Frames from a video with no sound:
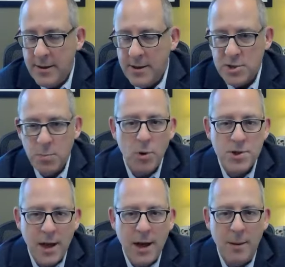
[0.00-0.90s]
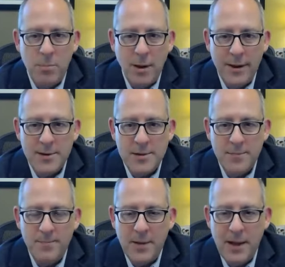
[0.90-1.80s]
sports complex
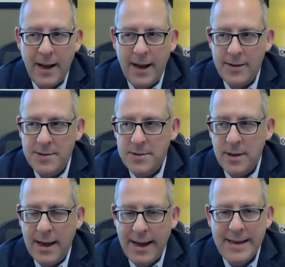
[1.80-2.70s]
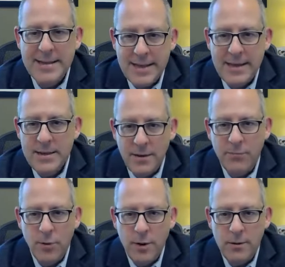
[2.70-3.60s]
that has 18
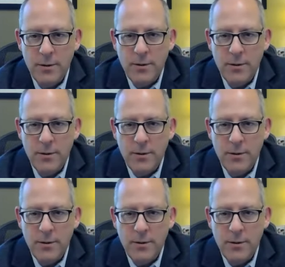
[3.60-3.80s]
different